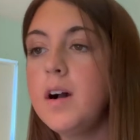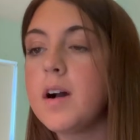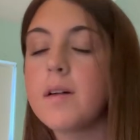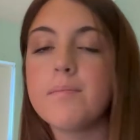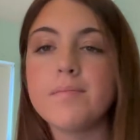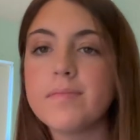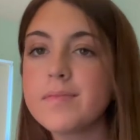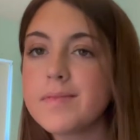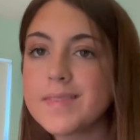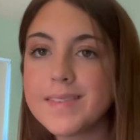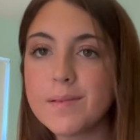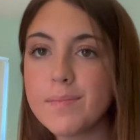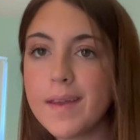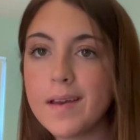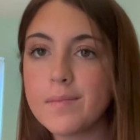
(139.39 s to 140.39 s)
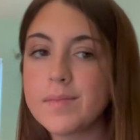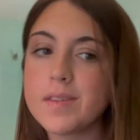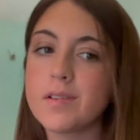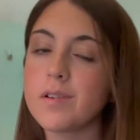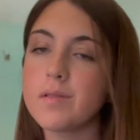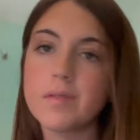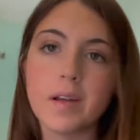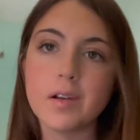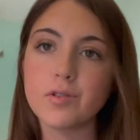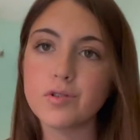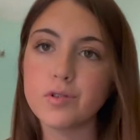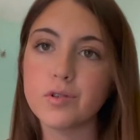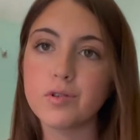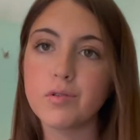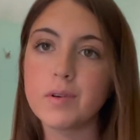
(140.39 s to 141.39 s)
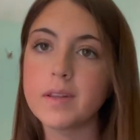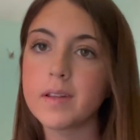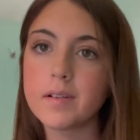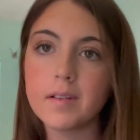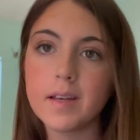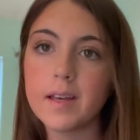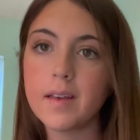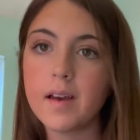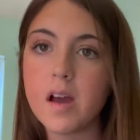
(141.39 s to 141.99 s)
Um, sometimes they're not true and they're like